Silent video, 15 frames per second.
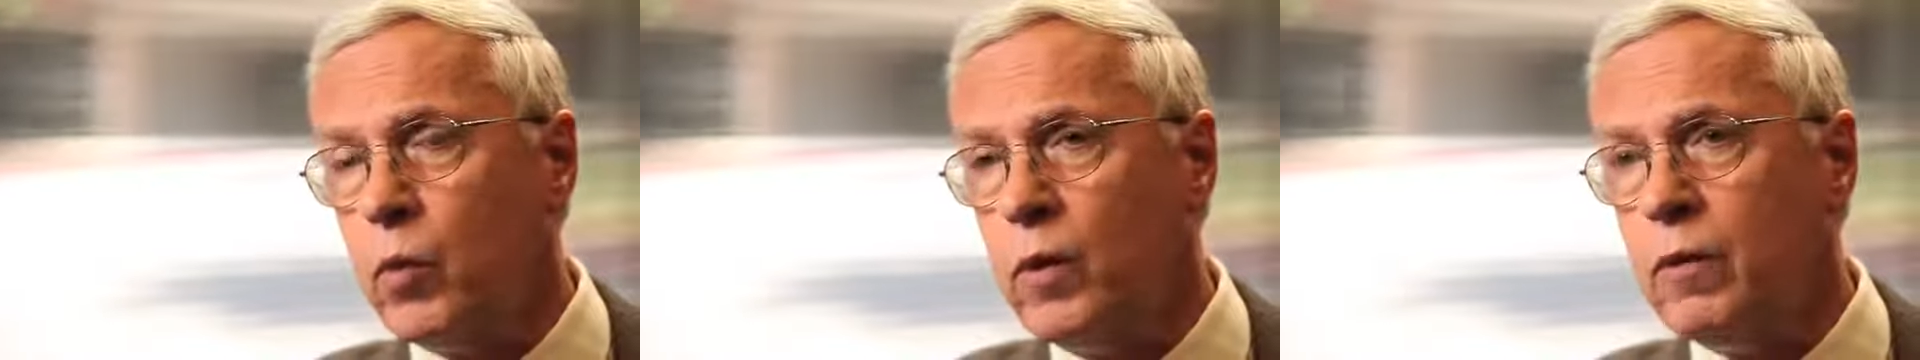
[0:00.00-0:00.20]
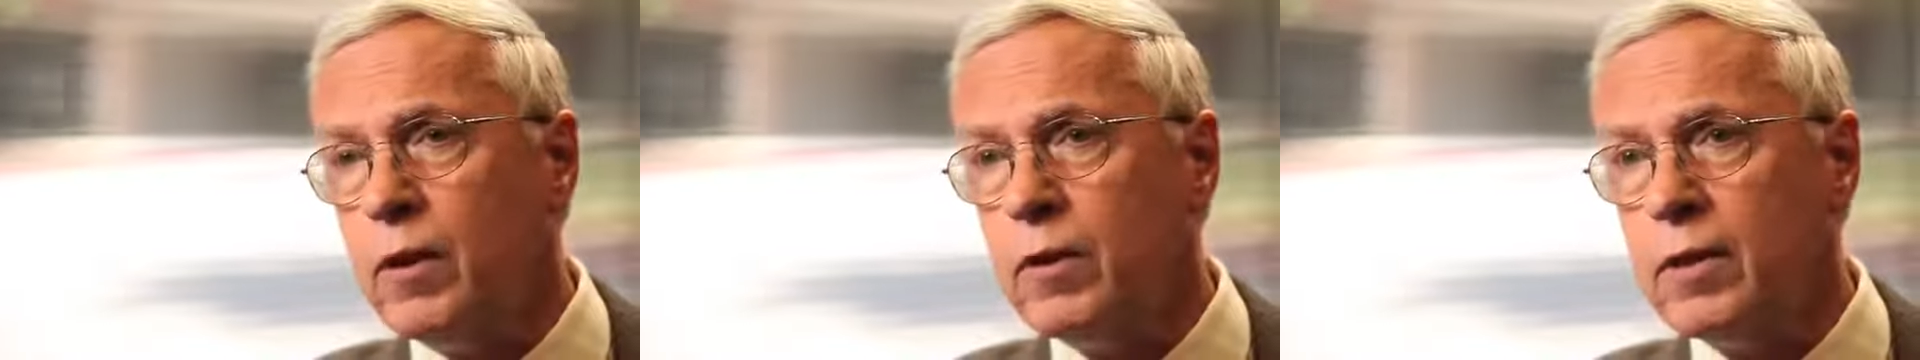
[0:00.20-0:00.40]

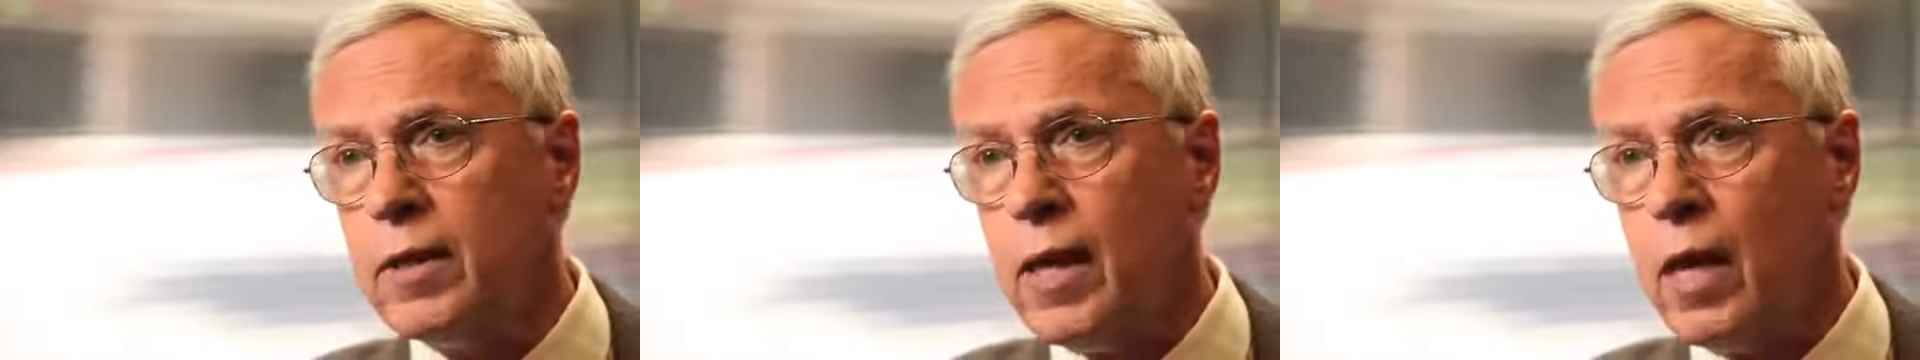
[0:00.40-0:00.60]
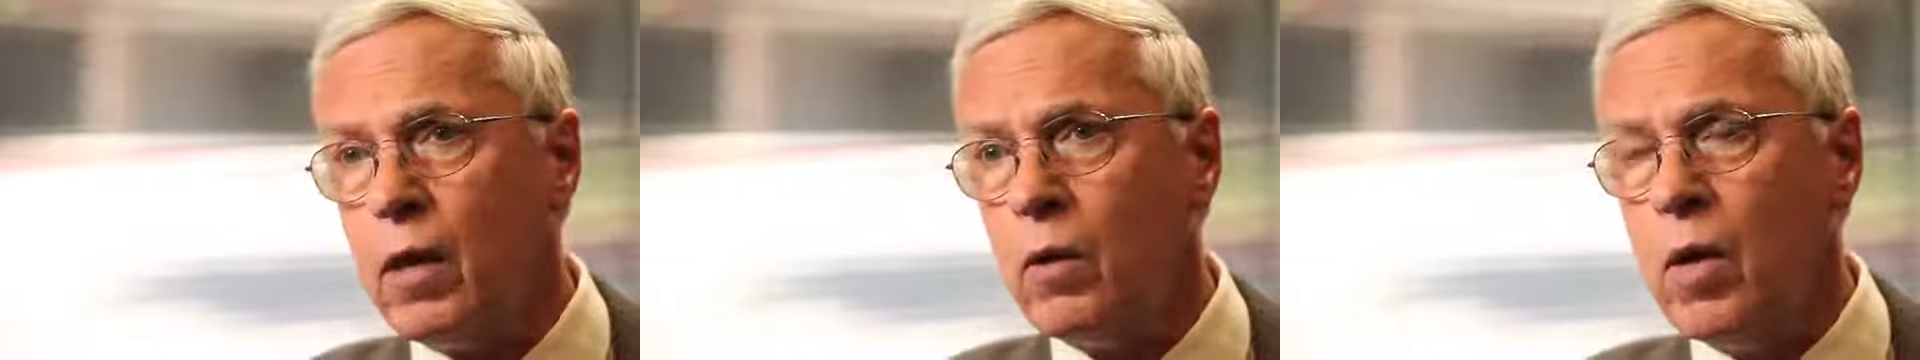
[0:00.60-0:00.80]
with us
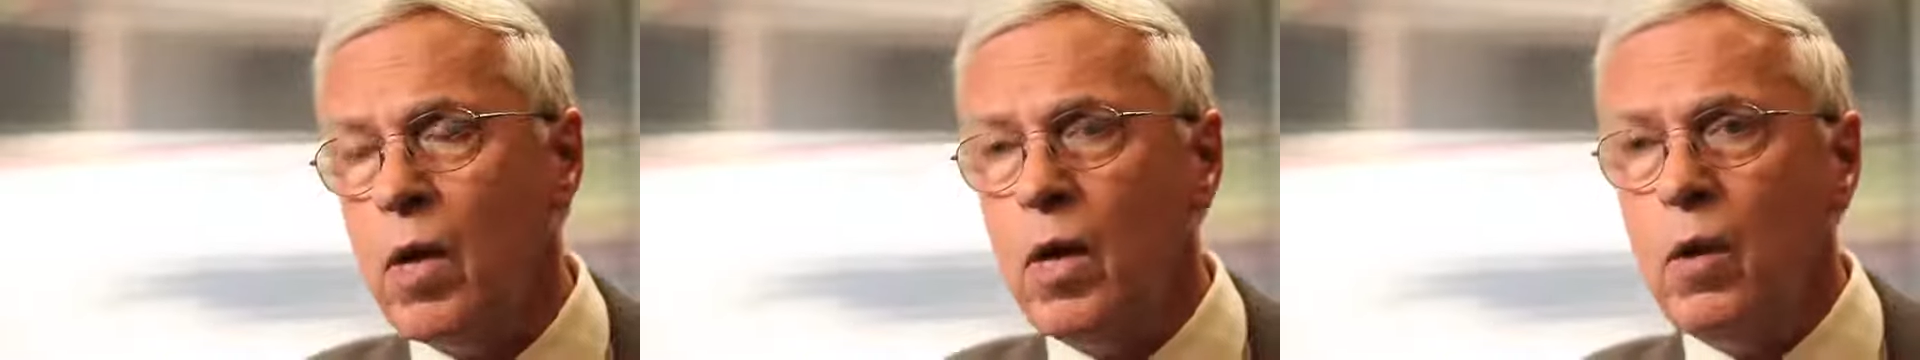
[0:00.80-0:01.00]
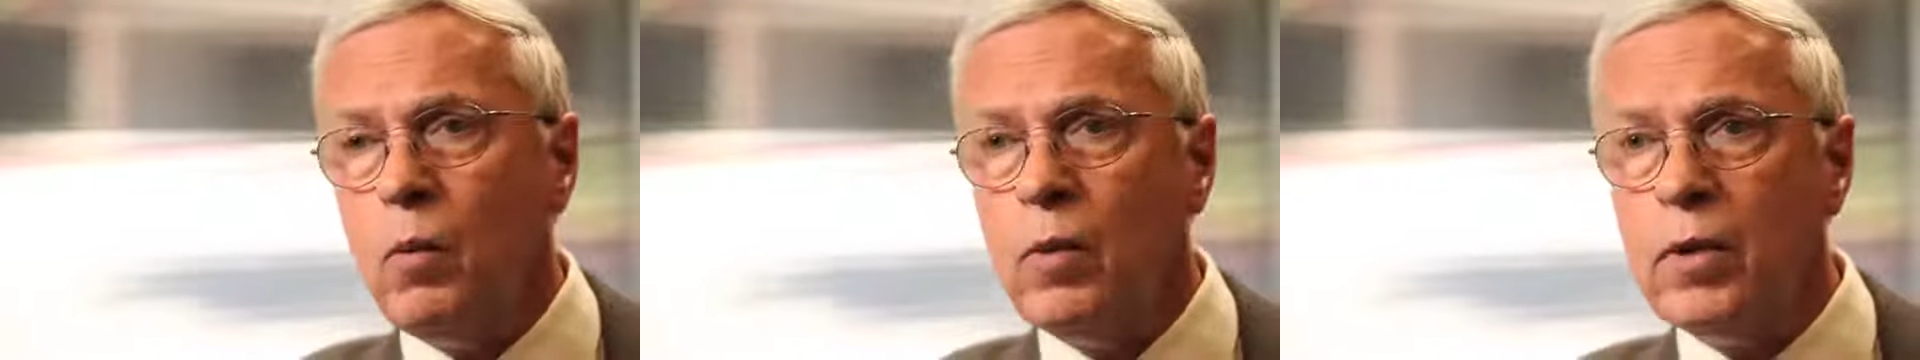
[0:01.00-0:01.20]
now
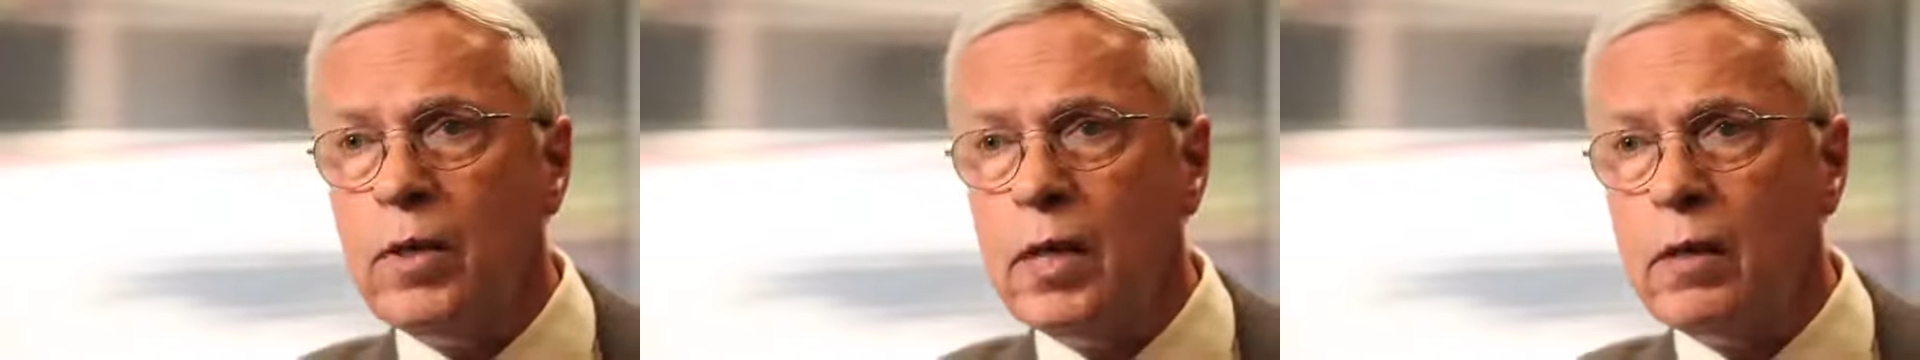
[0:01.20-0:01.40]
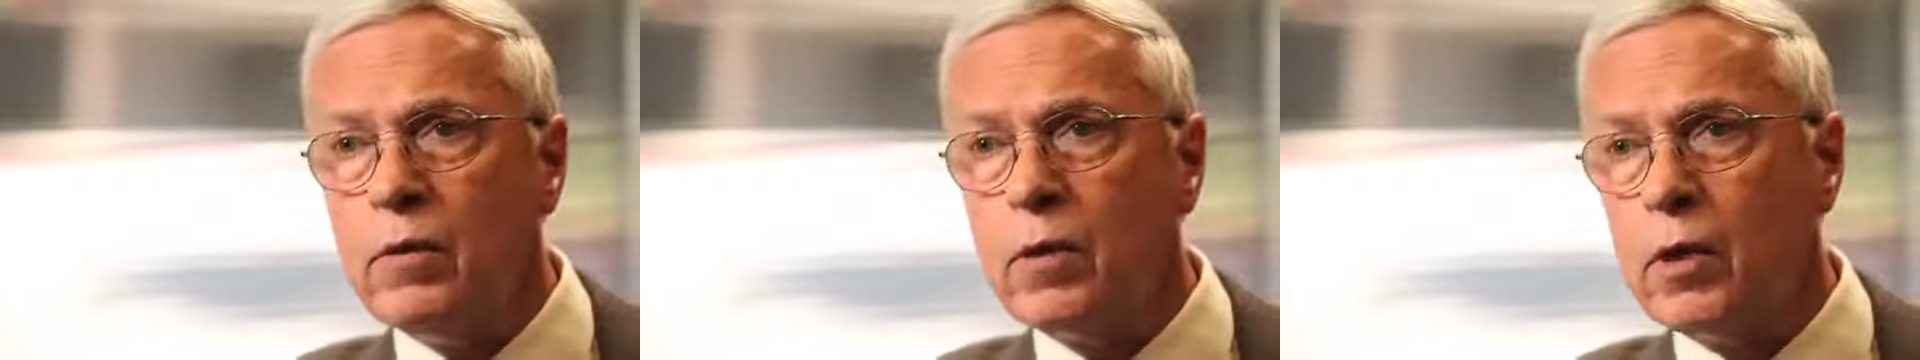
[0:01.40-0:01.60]
with
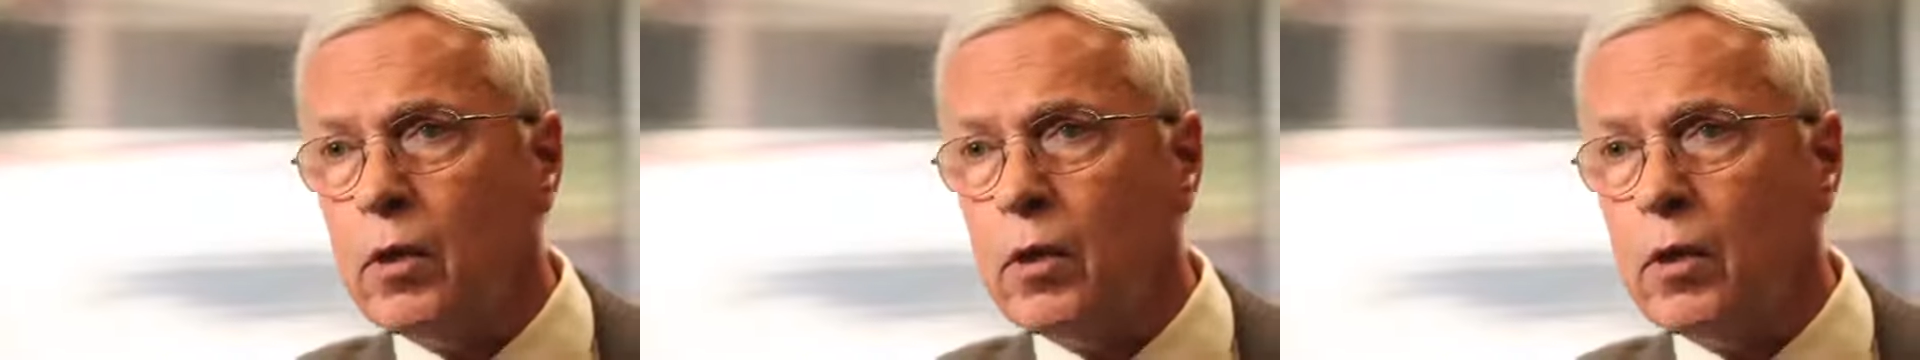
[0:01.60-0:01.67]
Dennis